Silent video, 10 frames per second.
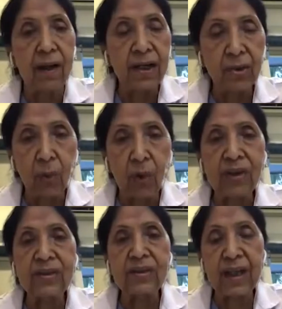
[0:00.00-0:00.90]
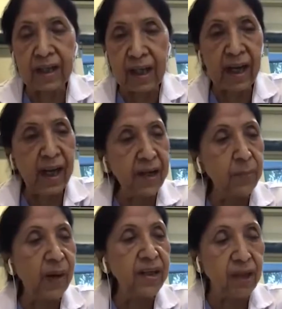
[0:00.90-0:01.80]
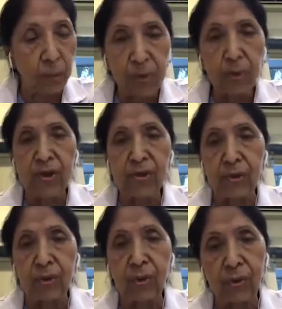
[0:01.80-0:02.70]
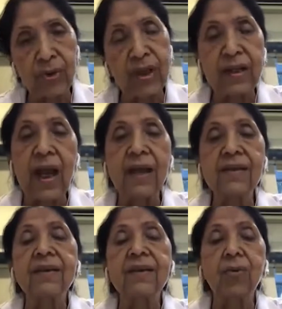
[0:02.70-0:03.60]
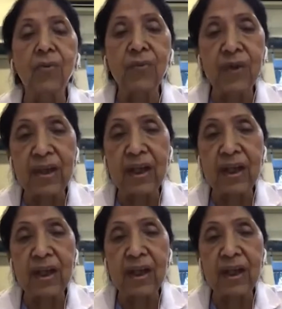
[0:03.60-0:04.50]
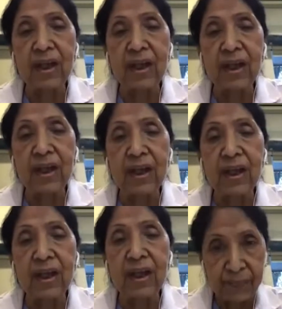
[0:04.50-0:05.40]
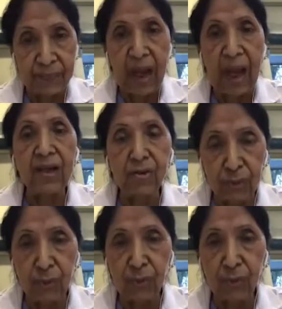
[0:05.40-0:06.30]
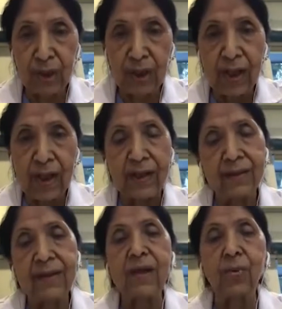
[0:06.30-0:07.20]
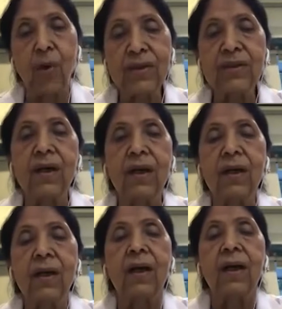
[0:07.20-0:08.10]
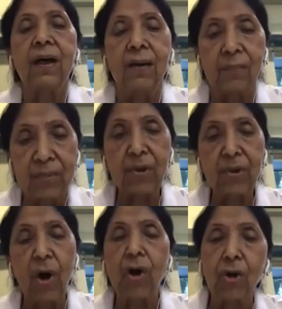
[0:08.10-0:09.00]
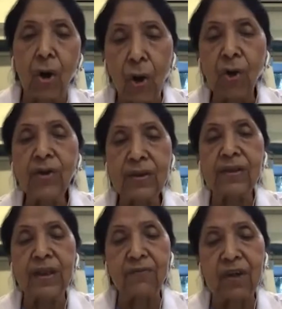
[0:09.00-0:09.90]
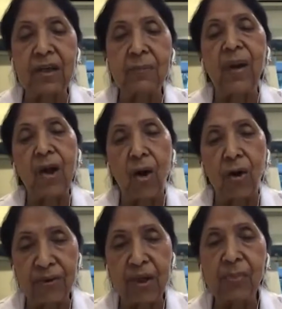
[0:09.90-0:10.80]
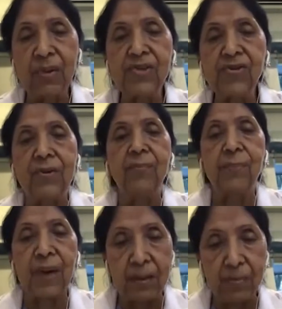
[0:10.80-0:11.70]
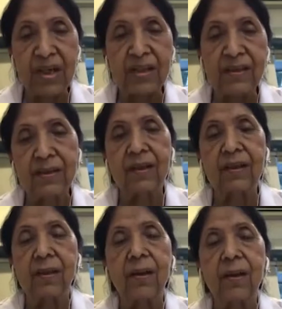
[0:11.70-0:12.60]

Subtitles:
it was declared by WHO that as a COVID, as a pandemic. And soon there was a talk on the TV by Honorable Prime Minister